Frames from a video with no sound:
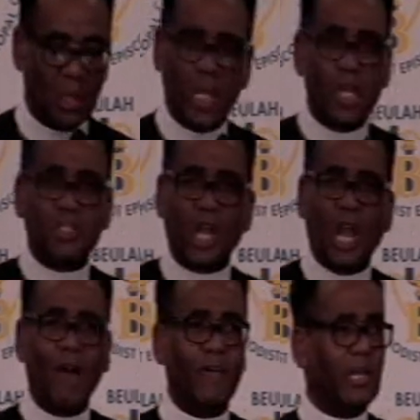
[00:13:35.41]
He is a
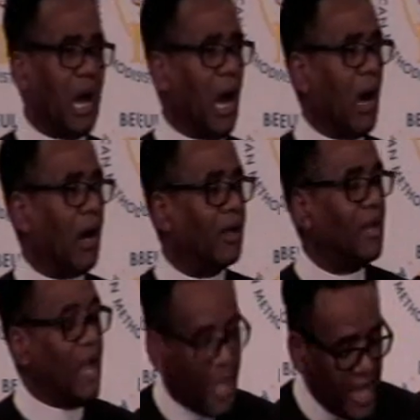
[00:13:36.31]
loving God.
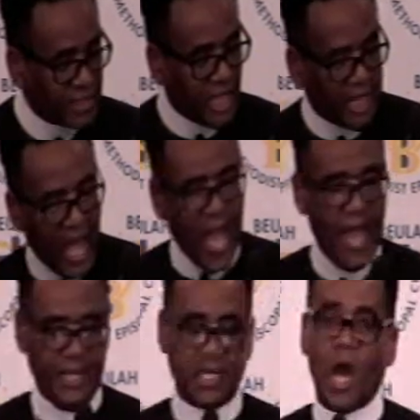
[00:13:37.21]
He is a
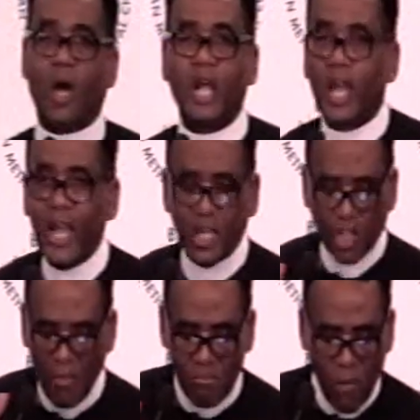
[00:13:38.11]
kind God. He is
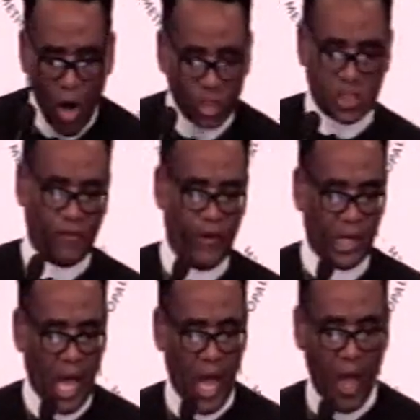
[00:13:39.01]
a merciful
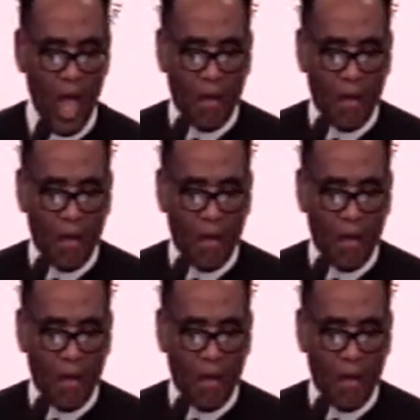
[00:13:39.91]
God.